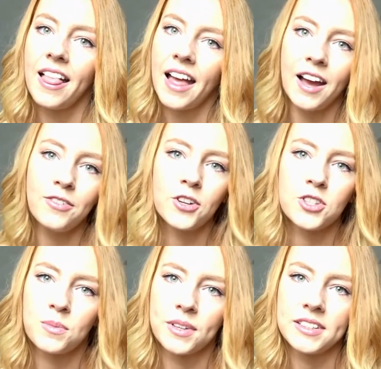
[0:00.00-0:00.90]
I've got
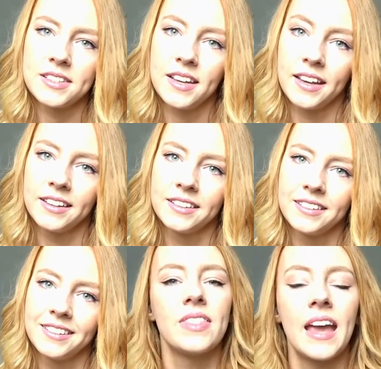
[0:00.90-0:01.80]
something to say.
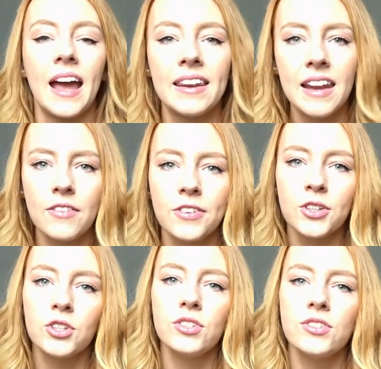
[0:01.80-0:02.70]
I never
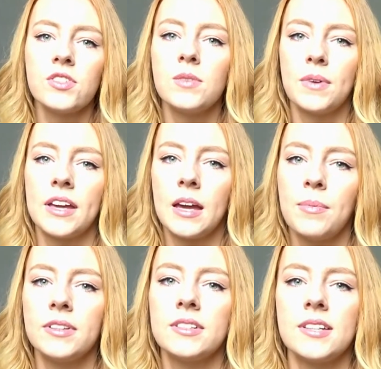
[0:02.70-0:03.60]
used to be
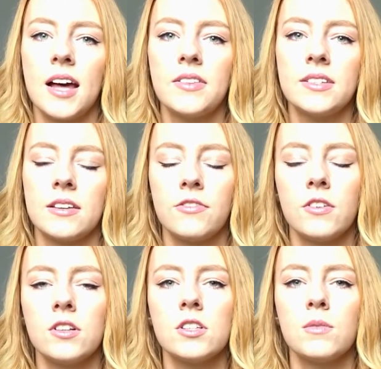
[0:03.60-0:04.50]
able to tell the
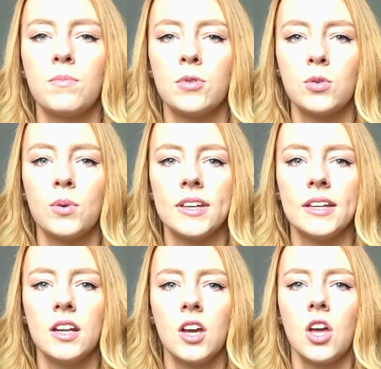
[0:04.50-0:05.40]
difference
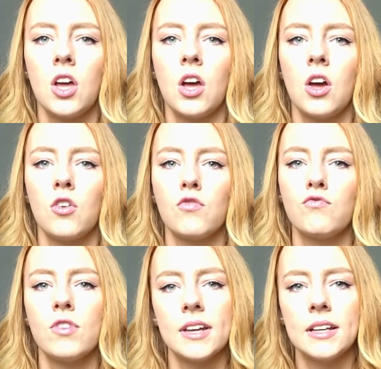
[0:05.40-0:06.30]
between
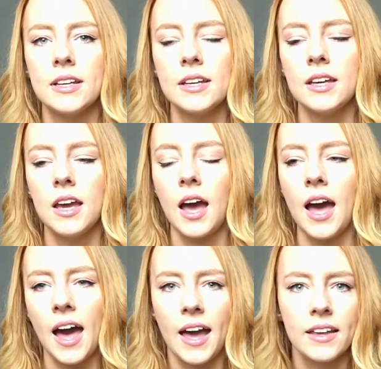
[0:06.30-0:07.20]
really
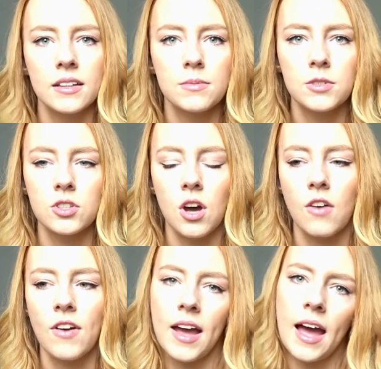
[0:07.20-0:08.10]
high-end
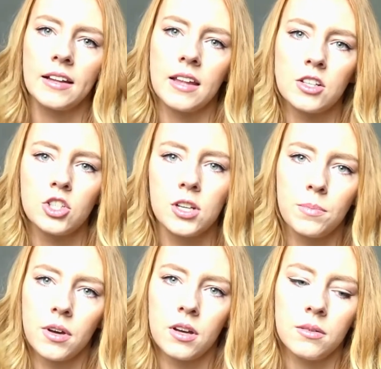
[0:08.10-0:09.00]
mascara and then
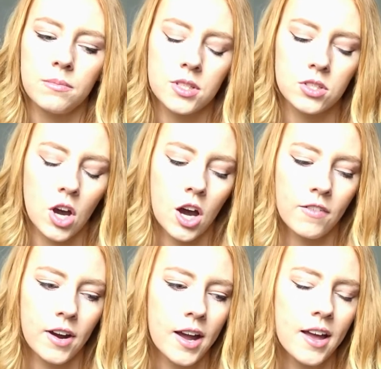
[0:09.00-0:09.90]
cheaper
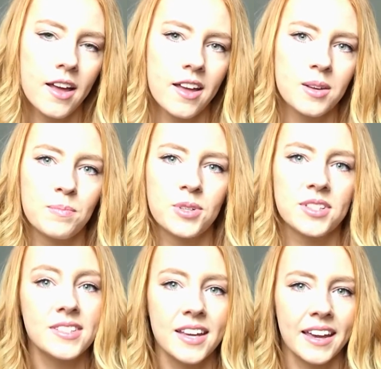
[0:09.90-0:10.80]
mascara, but
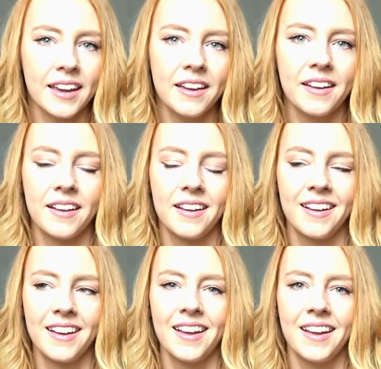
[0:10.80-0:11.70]
today,
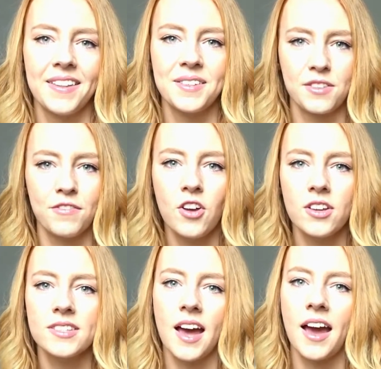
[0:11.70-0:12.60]
this is the
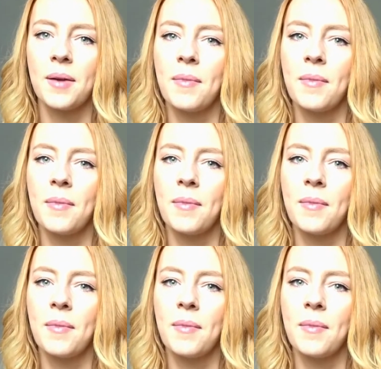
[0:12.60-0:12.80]
first time